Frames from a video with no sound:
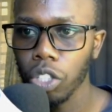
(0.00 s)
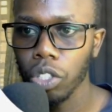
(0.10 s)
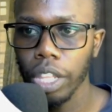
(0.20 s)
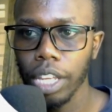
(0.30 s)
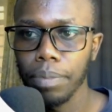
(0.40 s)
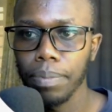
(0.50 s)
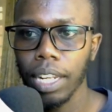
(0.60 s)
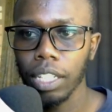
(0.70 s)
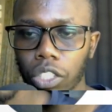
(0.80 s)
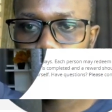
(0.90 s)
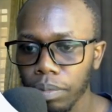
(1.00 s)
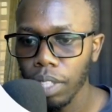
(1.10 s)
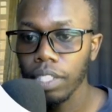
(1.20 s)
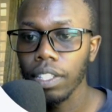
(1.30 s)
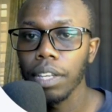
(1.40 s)
the email. Actually,
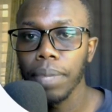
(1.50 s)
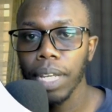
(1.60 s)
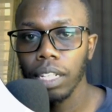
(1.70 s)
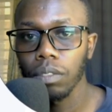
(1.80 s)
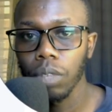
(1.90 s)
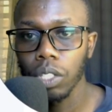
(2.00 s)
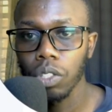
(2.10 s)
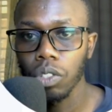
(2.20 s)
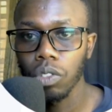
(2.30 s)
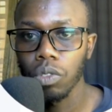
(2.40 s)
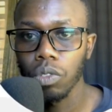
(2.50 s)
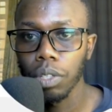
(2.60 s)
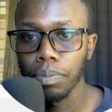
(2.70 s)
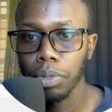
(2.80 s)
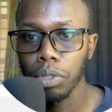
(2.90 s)
this is the email. Once you
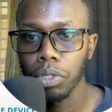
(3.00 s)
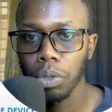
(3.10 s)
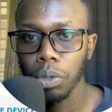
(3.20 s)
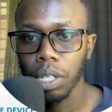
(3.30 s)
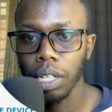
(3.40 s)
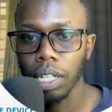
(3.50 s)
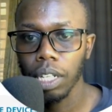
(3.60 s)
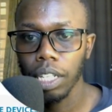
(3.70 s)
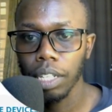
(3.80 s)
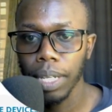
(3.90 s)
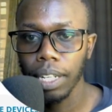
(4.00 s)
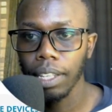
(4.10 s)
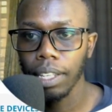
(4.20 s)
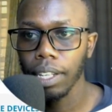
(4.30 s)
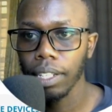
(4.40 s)
input your email
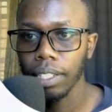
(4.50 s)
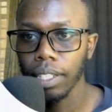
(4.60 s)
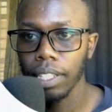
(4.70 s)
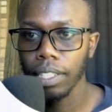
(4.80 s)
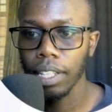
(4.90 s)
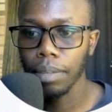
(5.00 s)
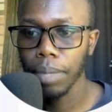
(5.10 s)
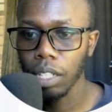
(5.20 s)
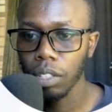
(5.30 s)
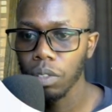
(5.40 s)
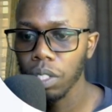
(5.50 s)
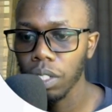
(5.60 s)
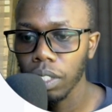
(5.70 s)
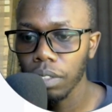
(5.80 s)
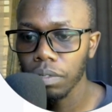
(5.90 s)
here, this is the email you will
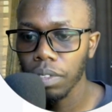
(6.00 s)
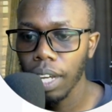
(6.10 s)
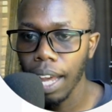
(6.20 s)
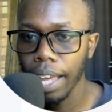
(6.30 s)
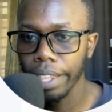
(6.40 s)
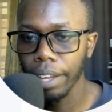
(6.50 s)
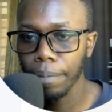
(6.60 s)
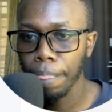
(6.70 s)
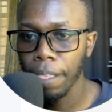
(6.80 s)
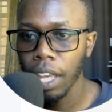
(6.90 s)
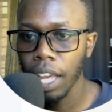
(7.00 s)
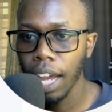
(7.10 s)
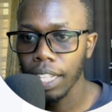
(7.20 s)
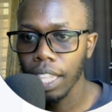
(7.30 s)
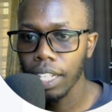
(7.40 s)
receive. Hi there.
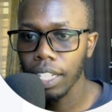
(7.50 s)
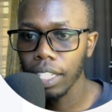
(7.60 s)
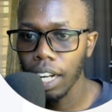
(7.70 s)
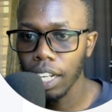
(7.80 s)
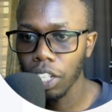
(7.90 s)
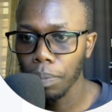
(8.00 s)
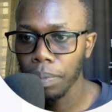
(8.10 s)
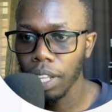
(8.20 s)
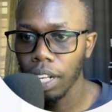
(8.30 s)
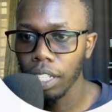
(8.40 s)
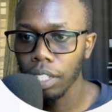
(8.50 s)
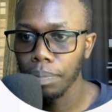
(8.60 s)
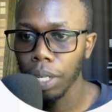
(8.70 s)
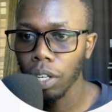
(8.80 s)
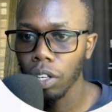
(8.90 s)
Tap the link
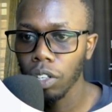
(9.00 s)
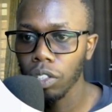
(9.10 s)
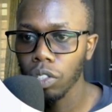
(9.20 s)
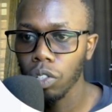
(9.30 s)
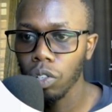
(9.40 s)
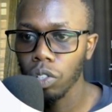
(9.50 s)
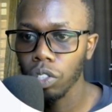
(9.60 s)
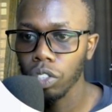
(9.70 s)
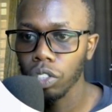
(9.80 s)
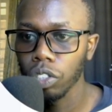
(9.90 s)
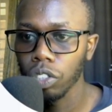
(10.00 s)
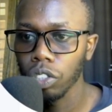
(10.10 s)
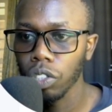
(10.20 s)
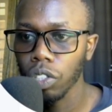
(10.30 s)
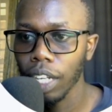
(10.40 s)
below on
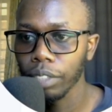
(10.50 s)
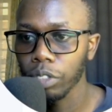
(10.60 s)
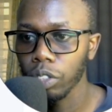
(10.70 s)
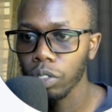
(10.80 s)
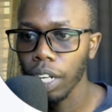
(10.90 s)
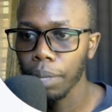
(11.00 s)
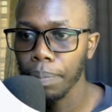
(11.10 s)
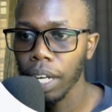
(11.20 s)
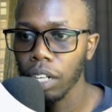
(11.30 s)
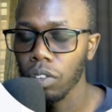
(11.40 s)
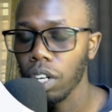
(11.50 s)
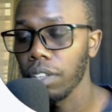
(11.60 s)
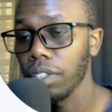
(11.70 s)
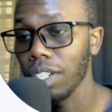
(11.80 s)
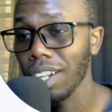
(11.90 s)
your iPhone or iPad or
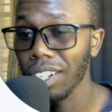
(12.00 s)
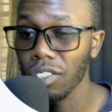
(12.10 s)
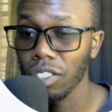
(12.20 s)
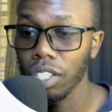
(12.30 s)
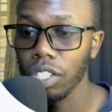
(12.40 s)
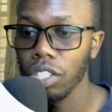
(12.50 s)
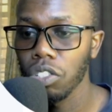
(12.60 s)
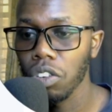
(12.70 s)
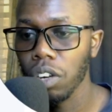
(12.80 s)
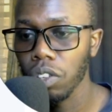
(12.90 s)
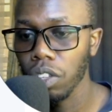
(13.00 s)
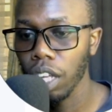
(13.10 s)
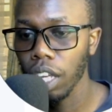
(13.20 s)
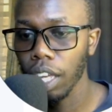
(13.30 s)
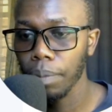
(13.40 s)
Android to download
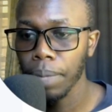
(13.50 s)
the game.